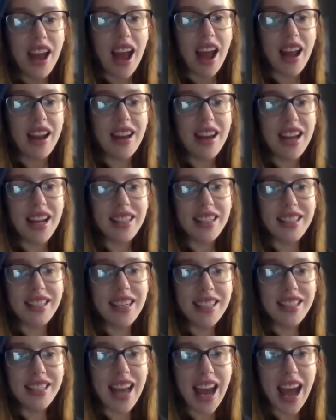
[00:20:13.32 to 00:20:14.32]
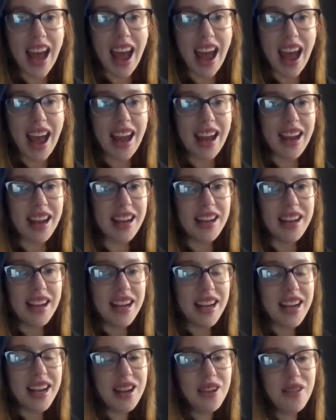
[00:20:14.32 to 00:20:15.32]
and then today
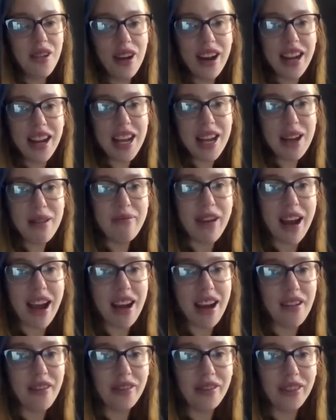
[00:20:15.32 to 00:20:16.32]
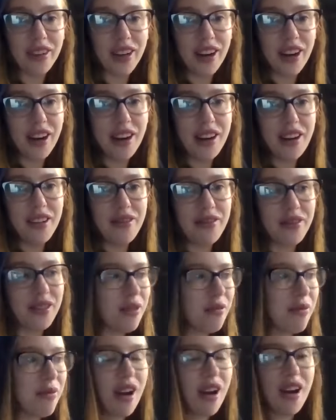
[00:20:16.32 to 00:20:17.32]
he got an email through
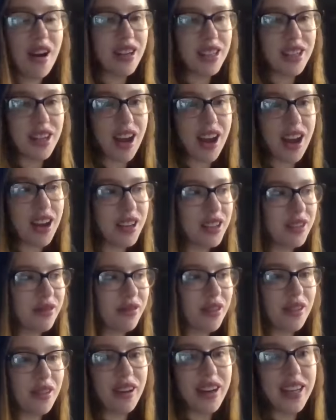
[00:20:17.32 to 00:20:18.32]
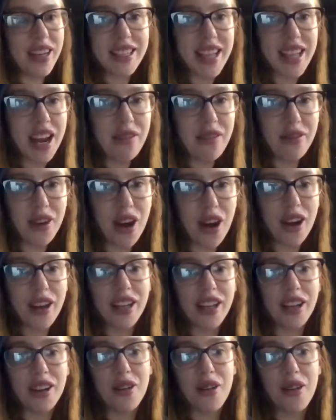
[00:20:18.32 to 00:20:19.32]
from our church for a
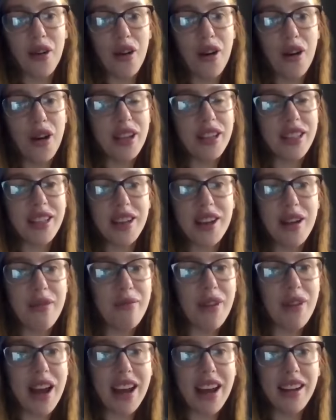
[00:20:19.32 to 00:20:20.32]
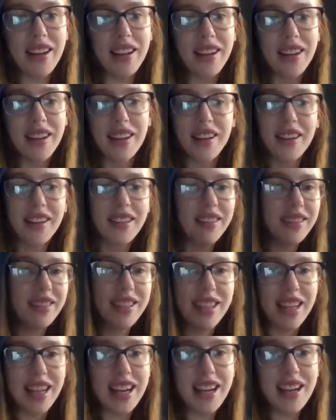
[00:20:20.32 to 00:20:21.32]
safeguarding course. And I'm like,
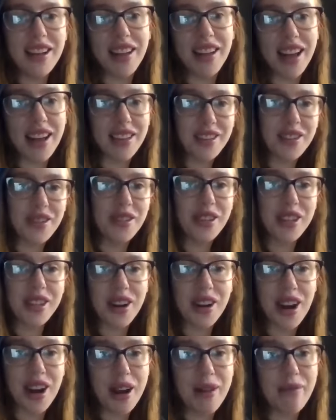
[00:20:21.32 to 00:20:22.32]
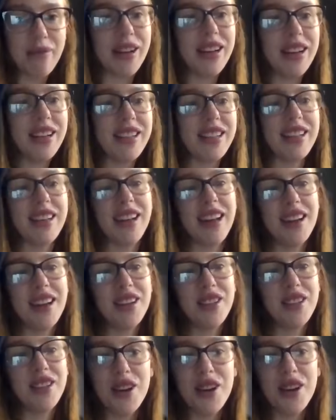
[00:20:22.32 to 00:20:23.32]
see, that's God's timing, isn't
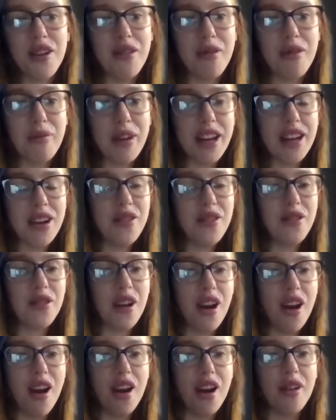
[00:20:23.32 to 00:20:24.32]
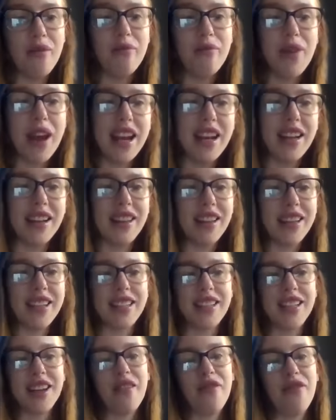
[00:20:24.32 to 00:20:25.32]
it? Do you know what I mean? You can't make
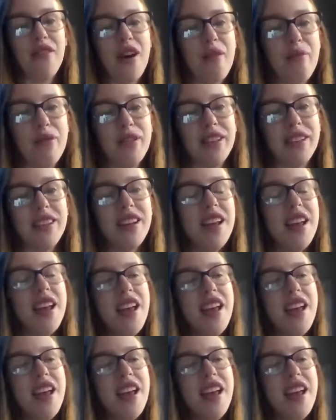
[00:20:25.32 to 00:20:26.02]
this stuff up. As